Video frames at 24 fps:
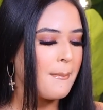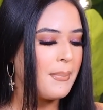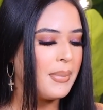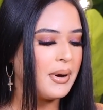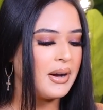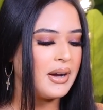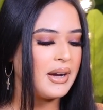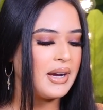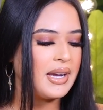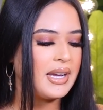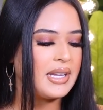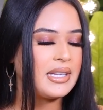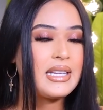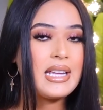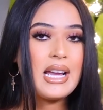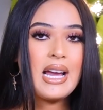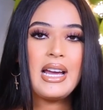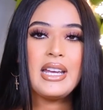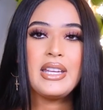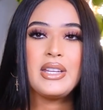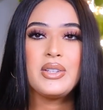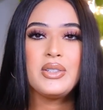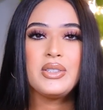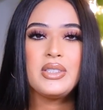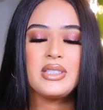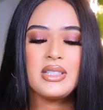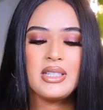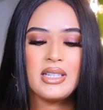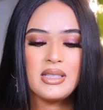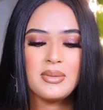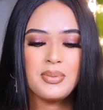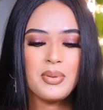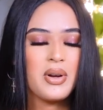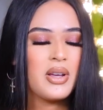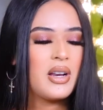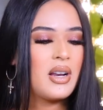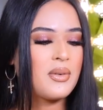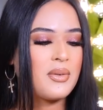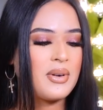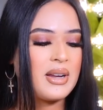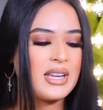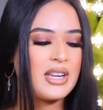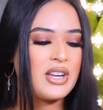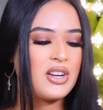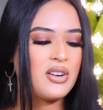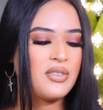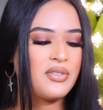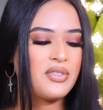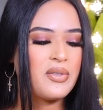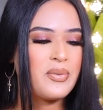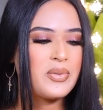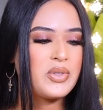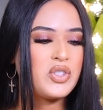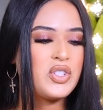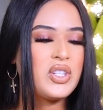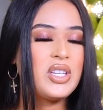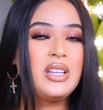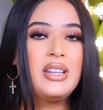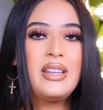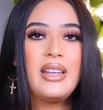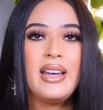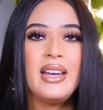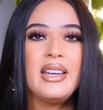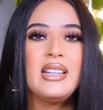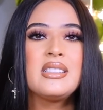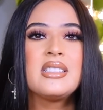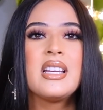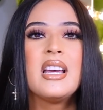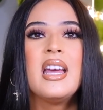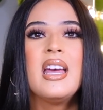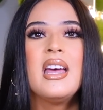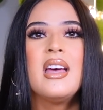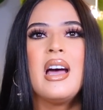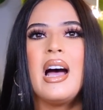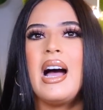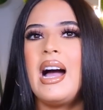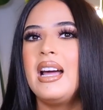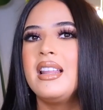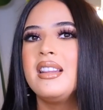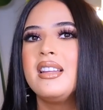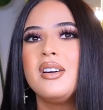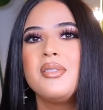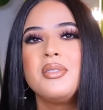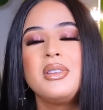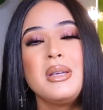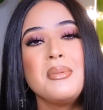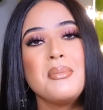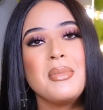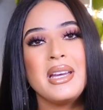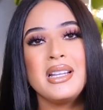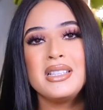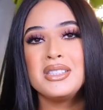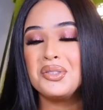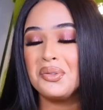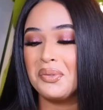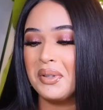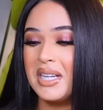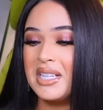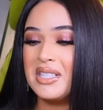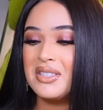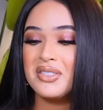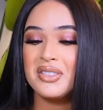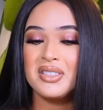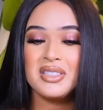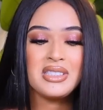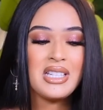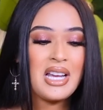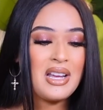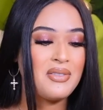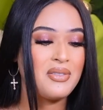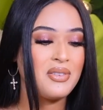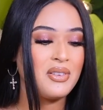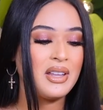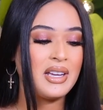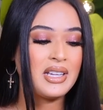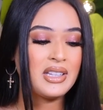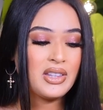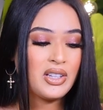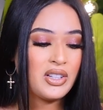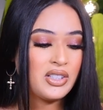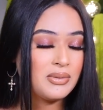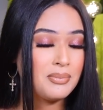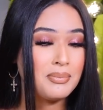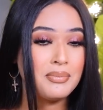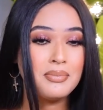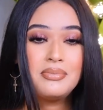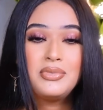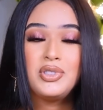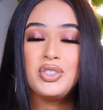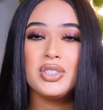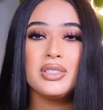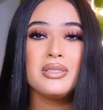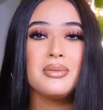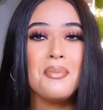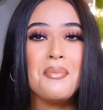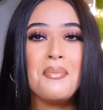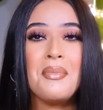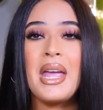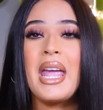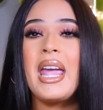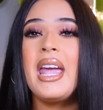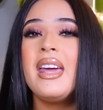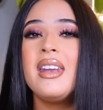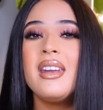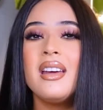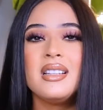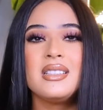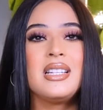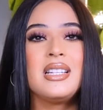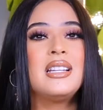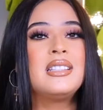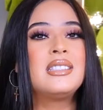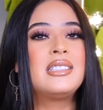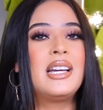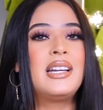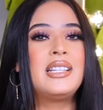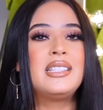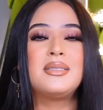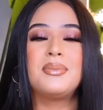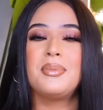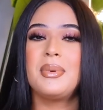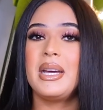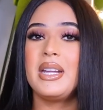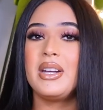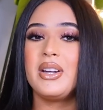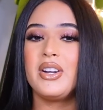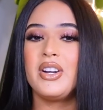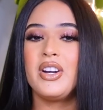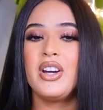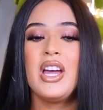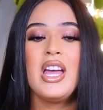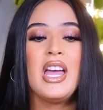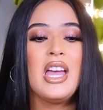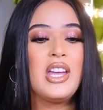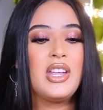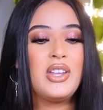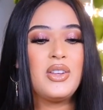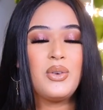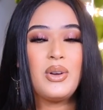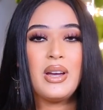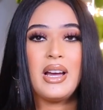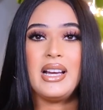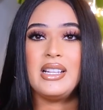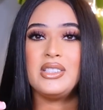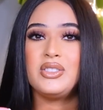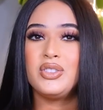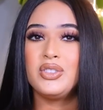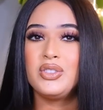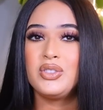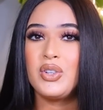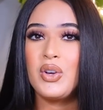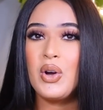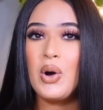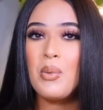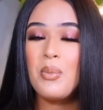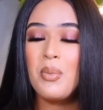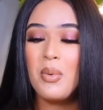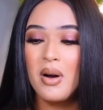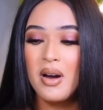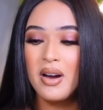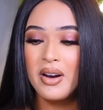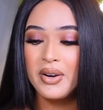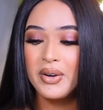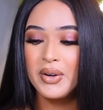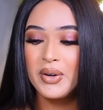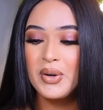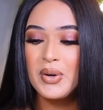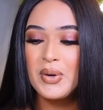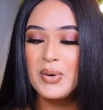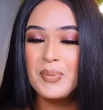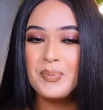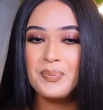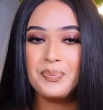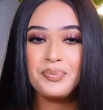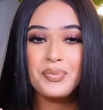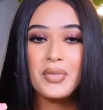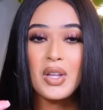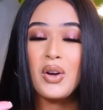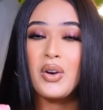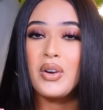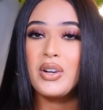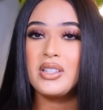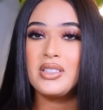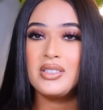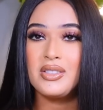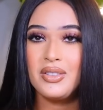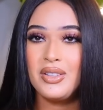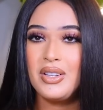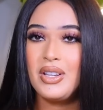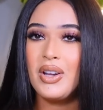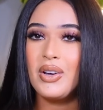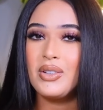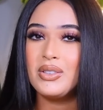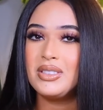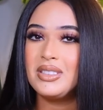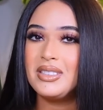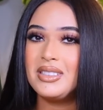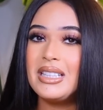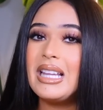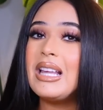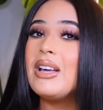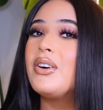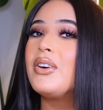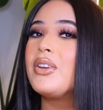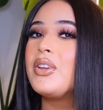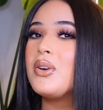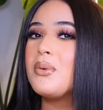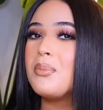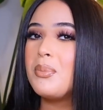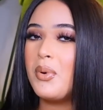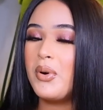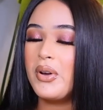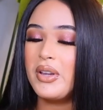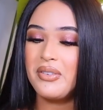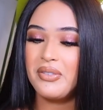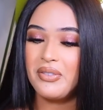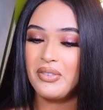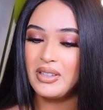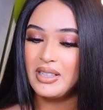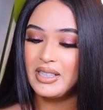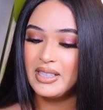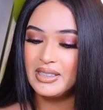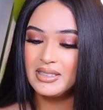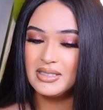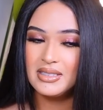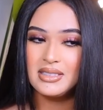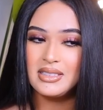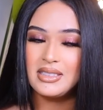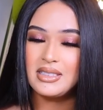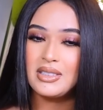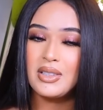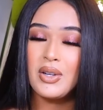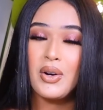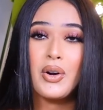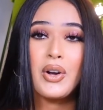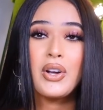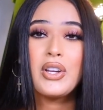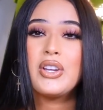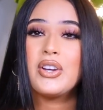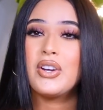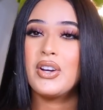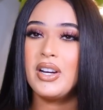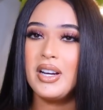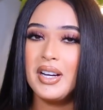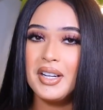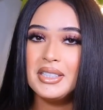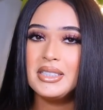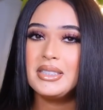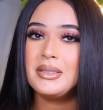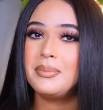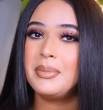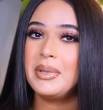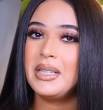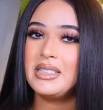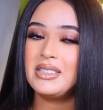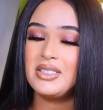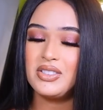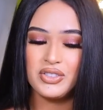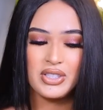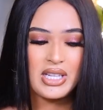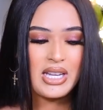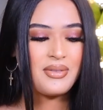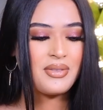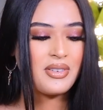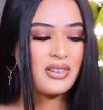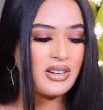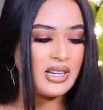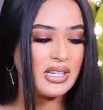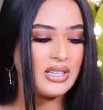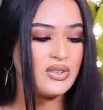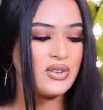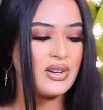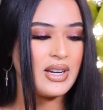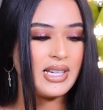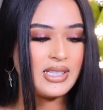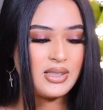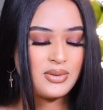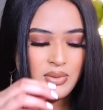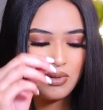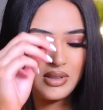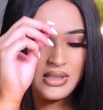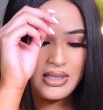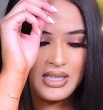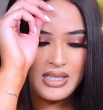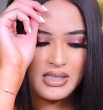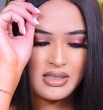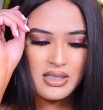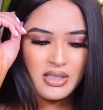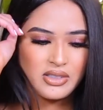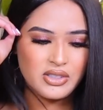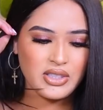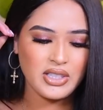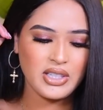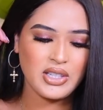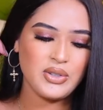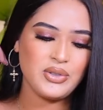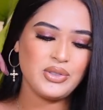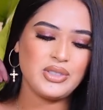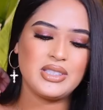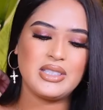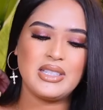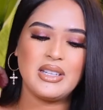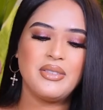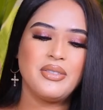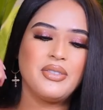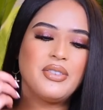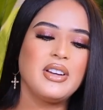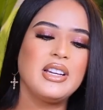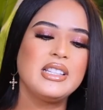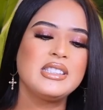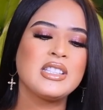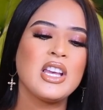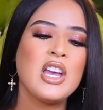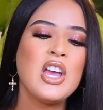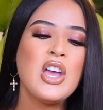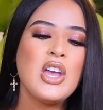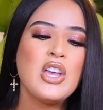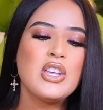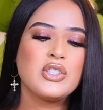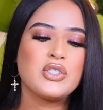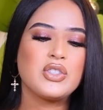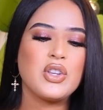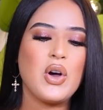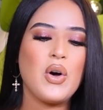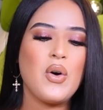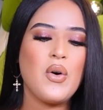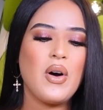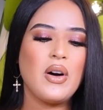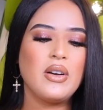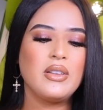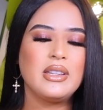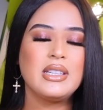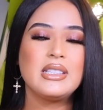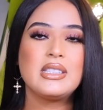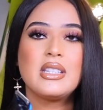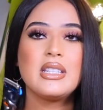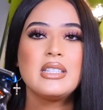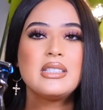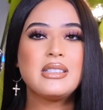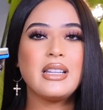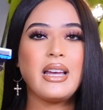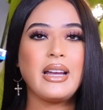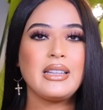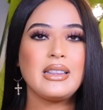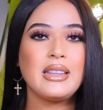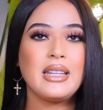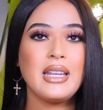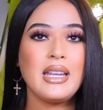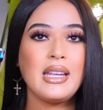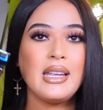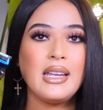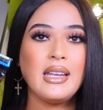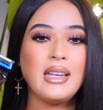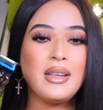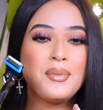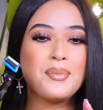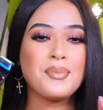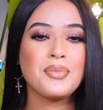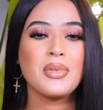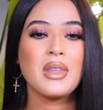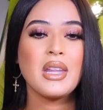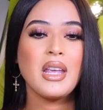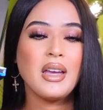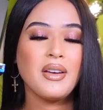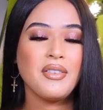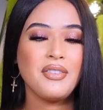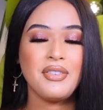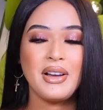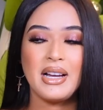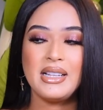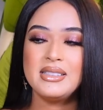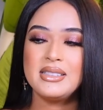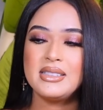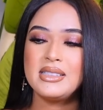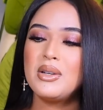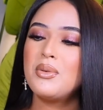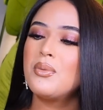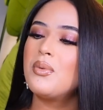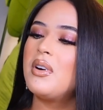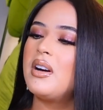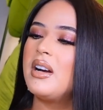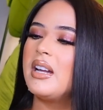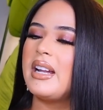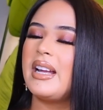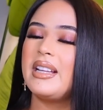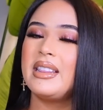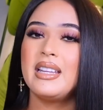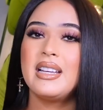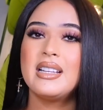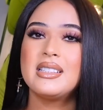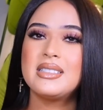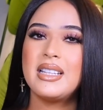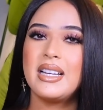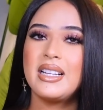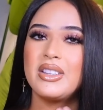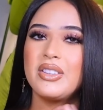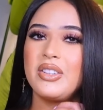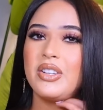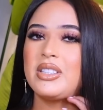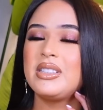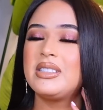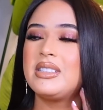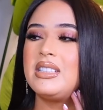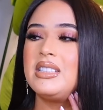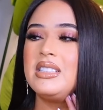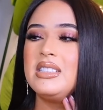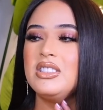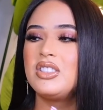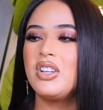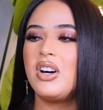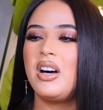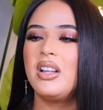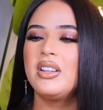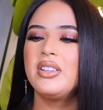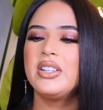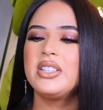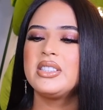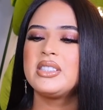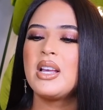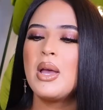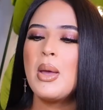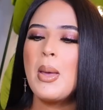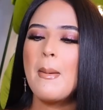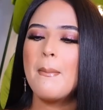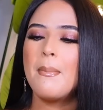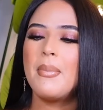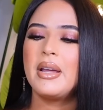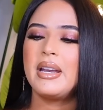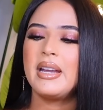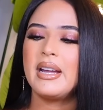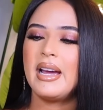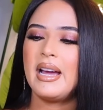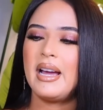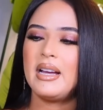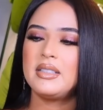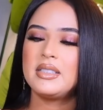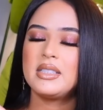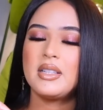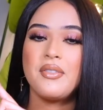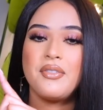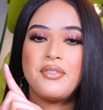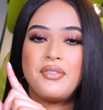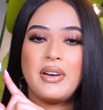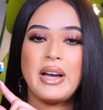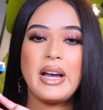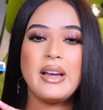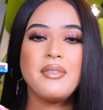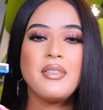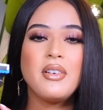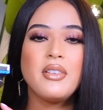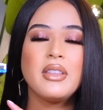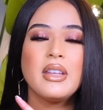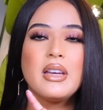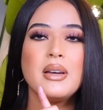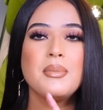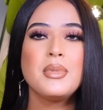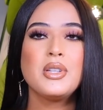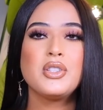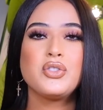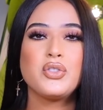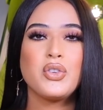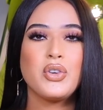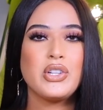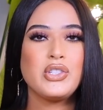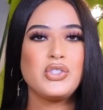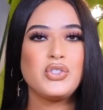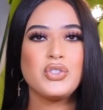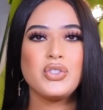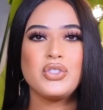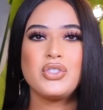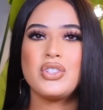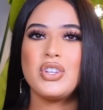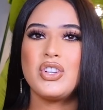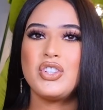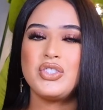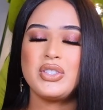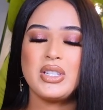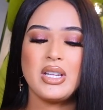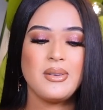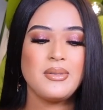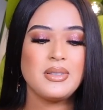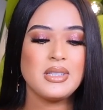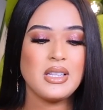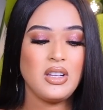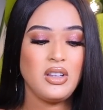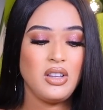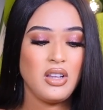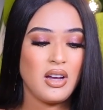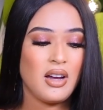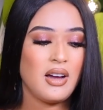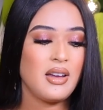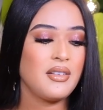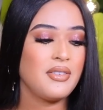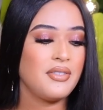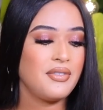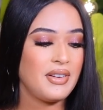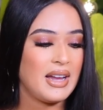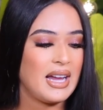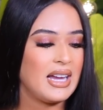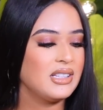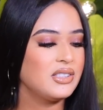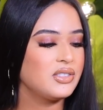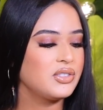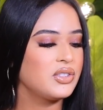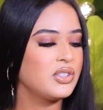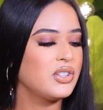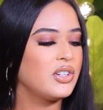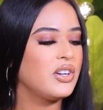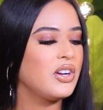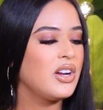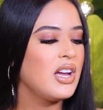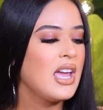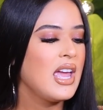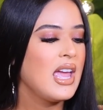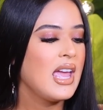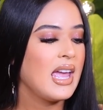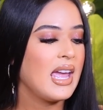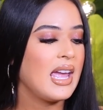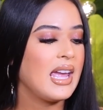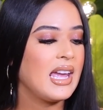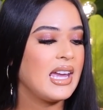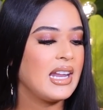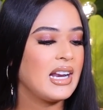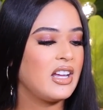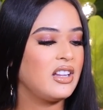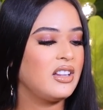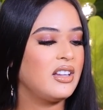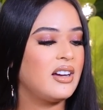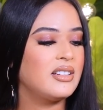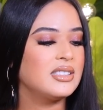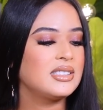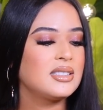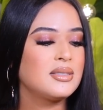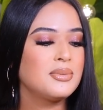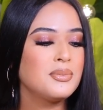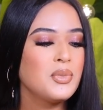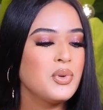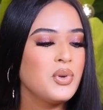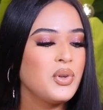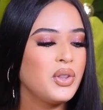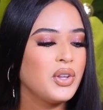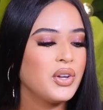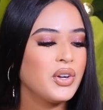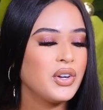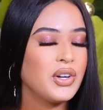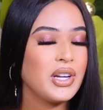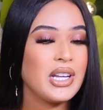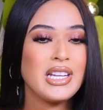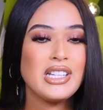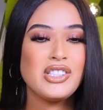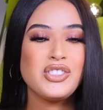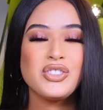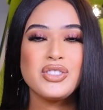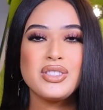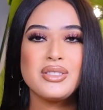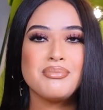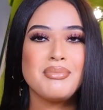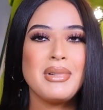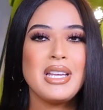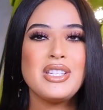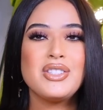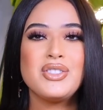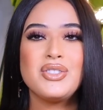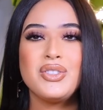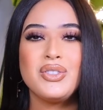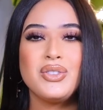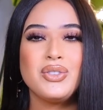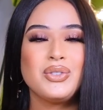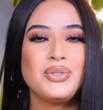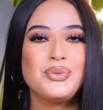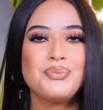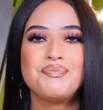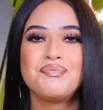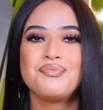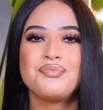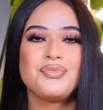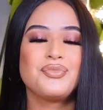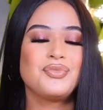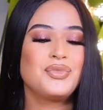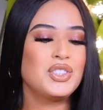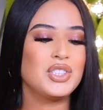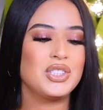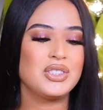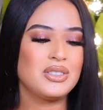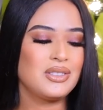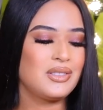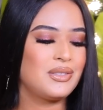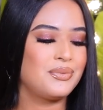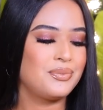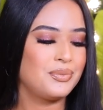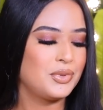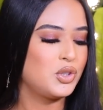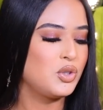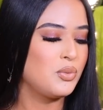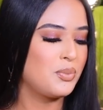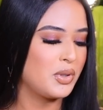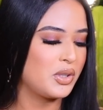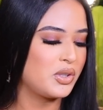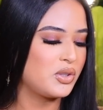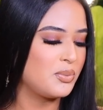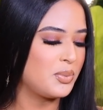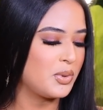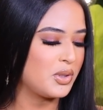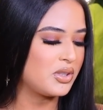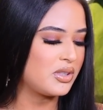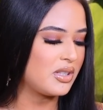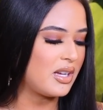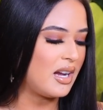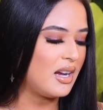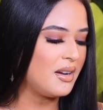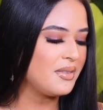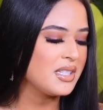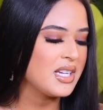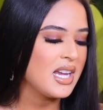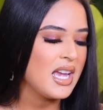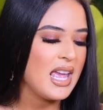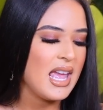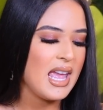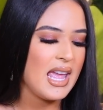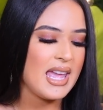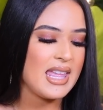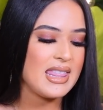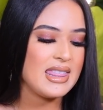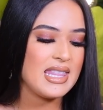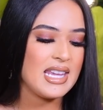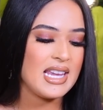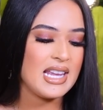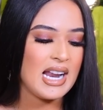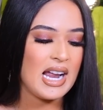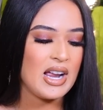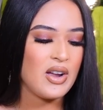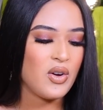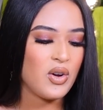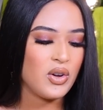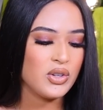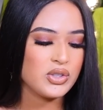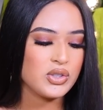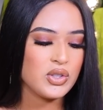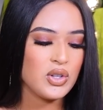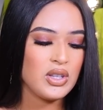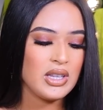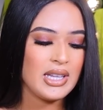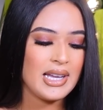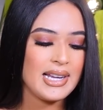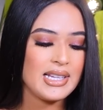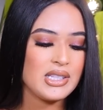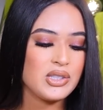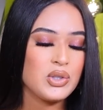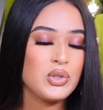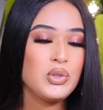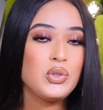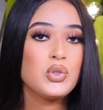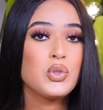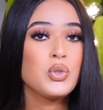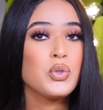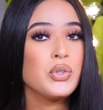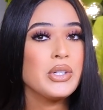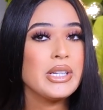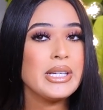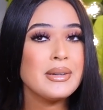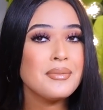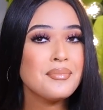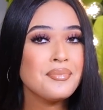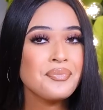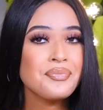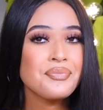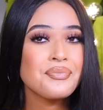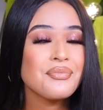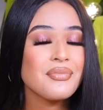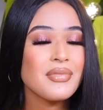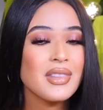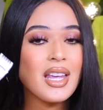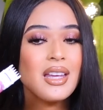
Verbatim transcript: But yeah, I used this product right here from Gillette. I love the men's racers. I feel like they're just made 10 times better. You guys just go borrow or, you know, steal your boyfriend's or your husband's shaver and you guys will see such a huge difference. So this is like the fancy one i think it's like 13 dollars but it has five of them so it just shaves a lot faster and a lot smoother and it just makes you just super super soft and then i also like to trim